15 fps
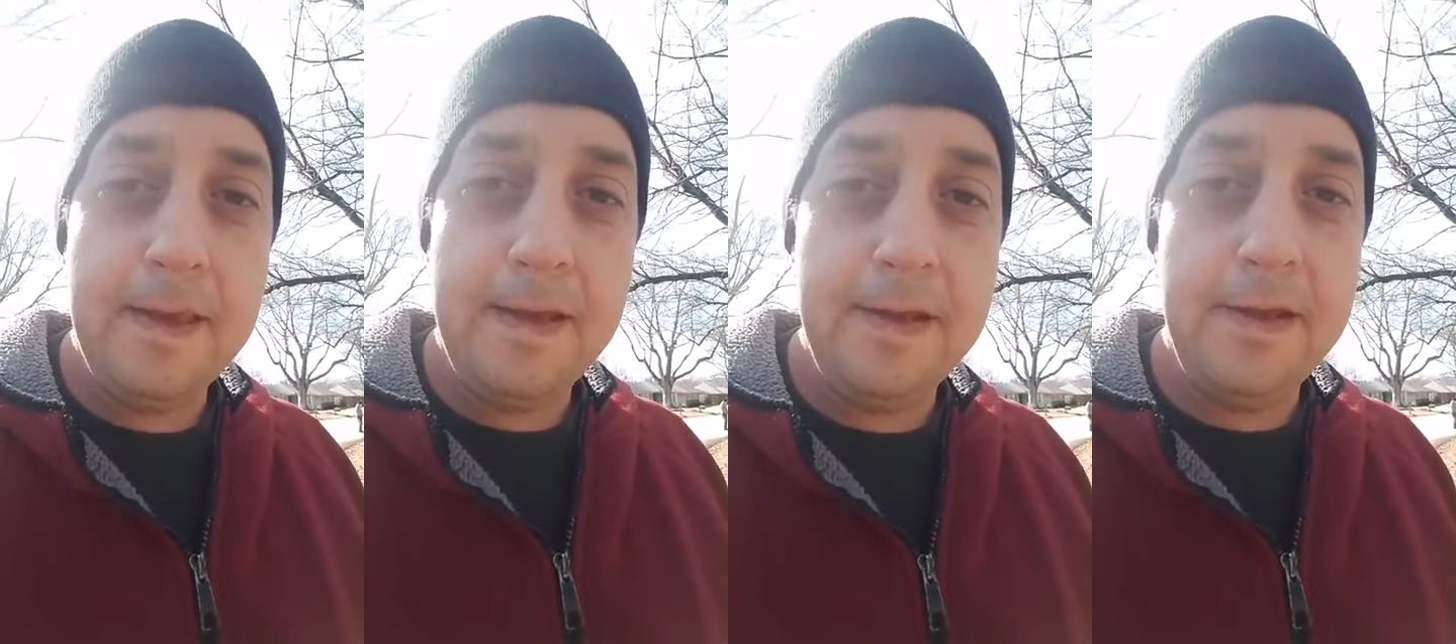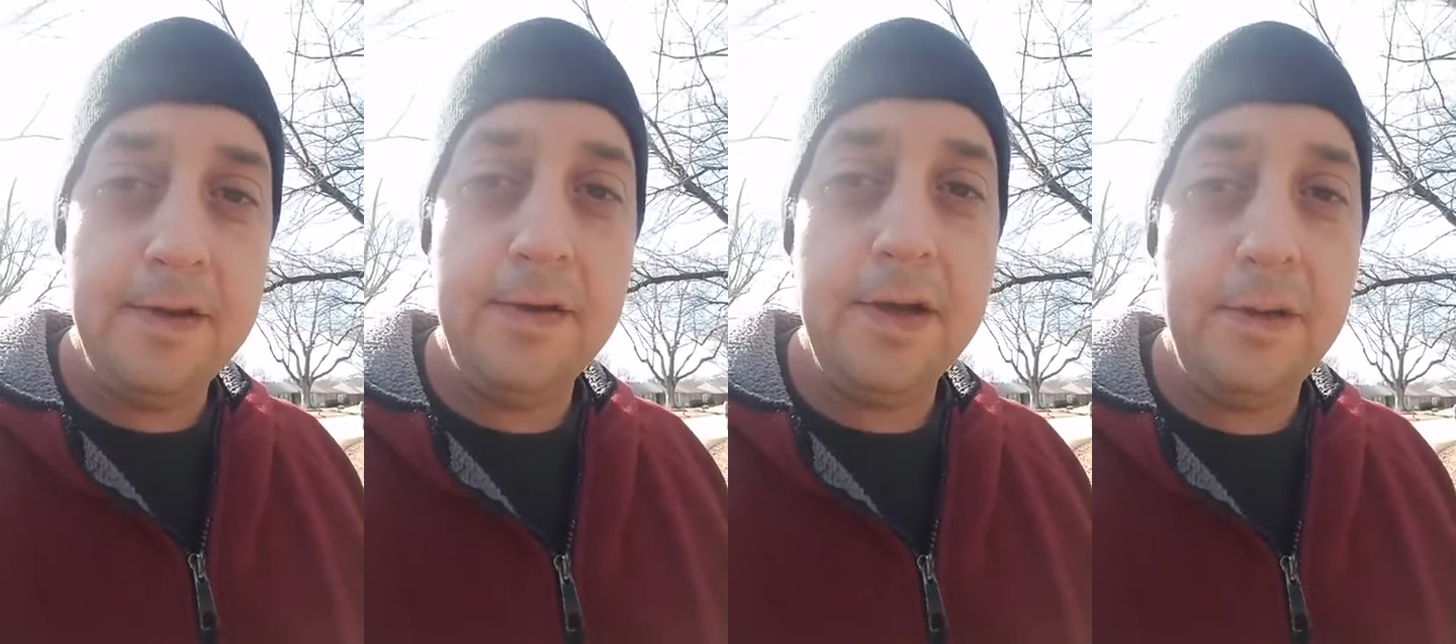
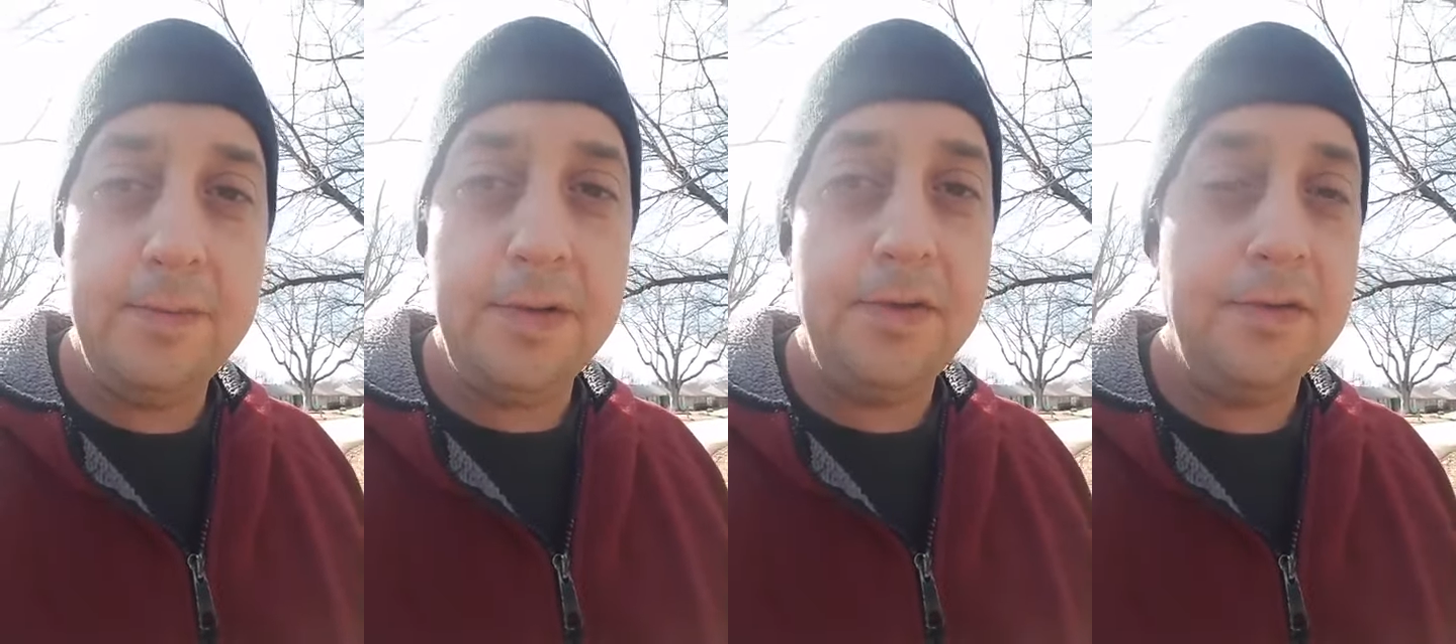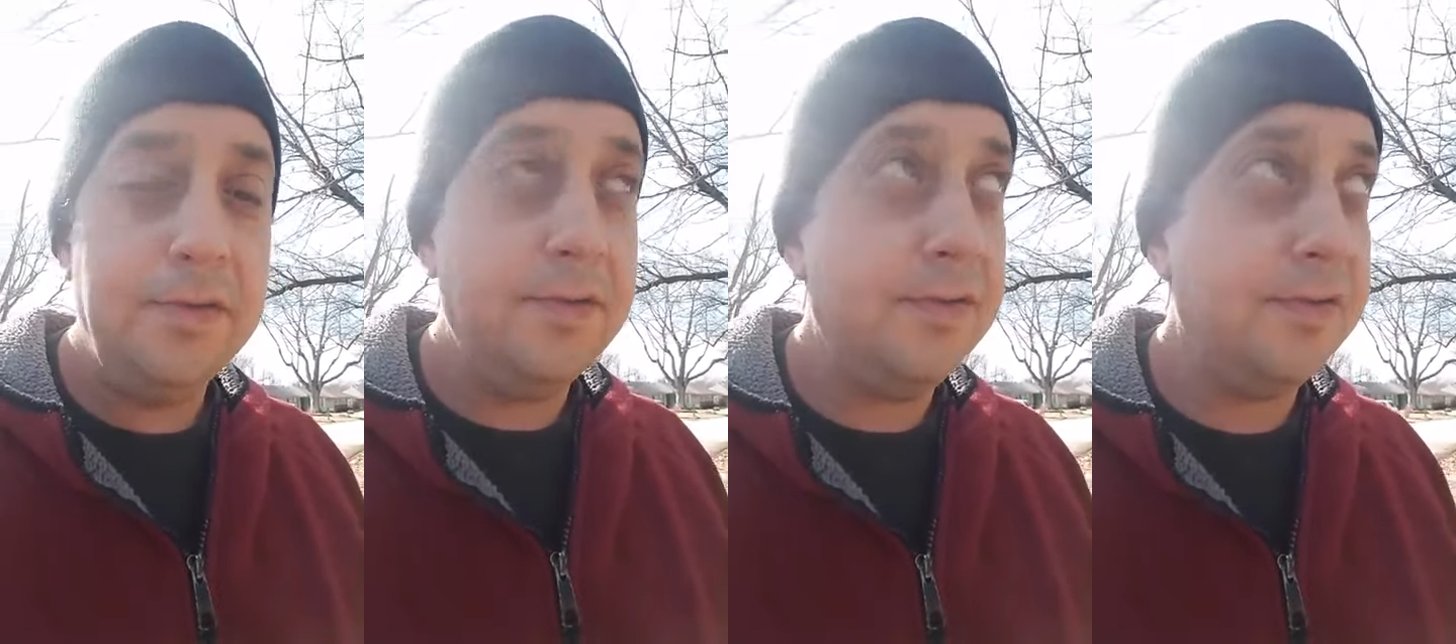and it'll help
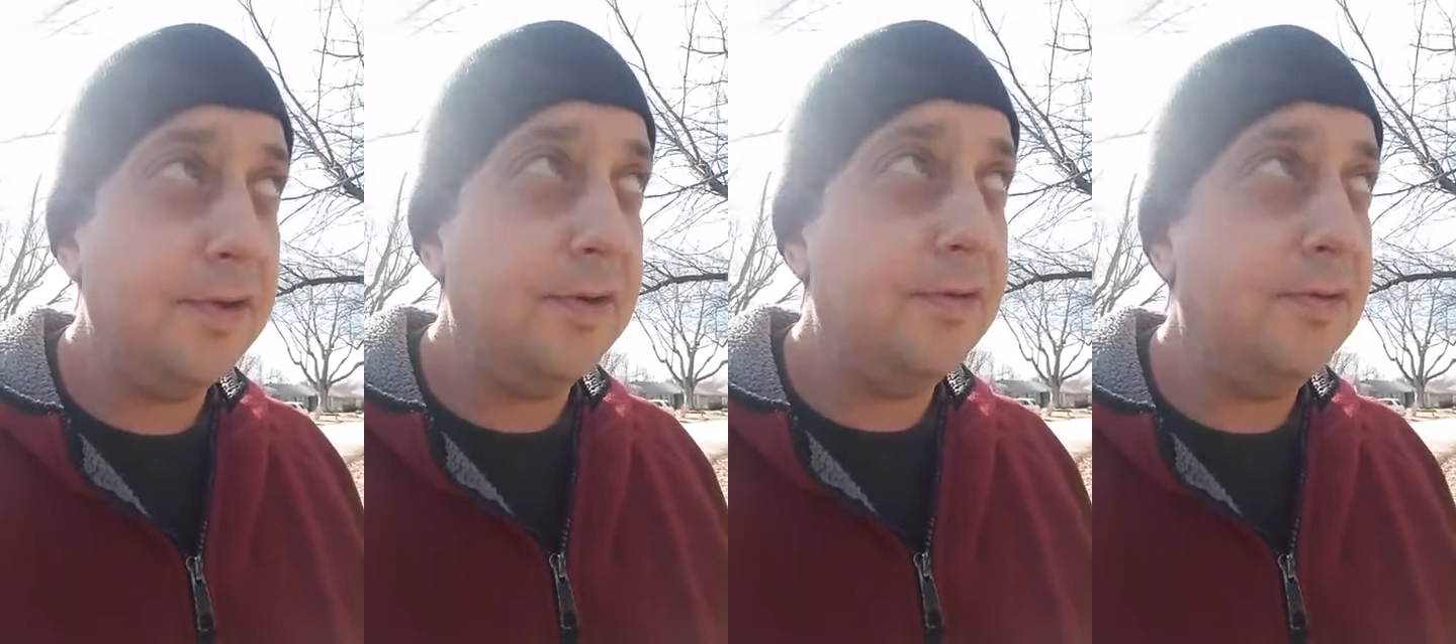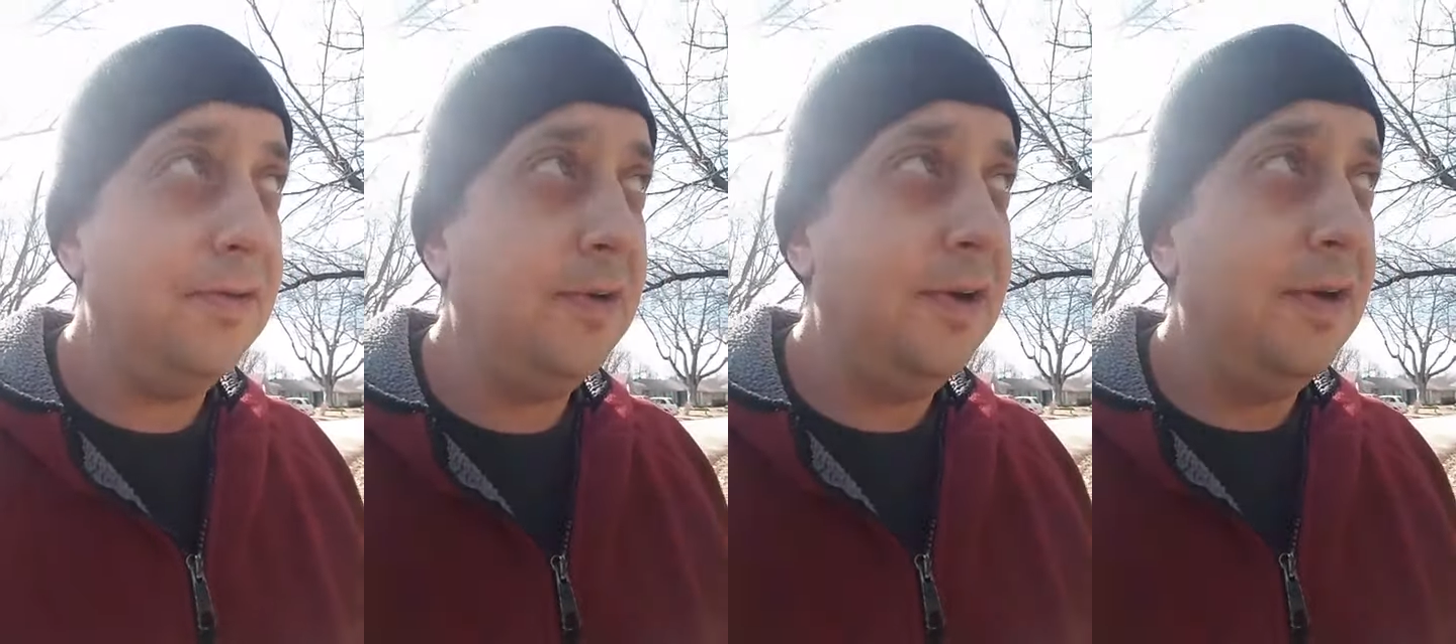you. So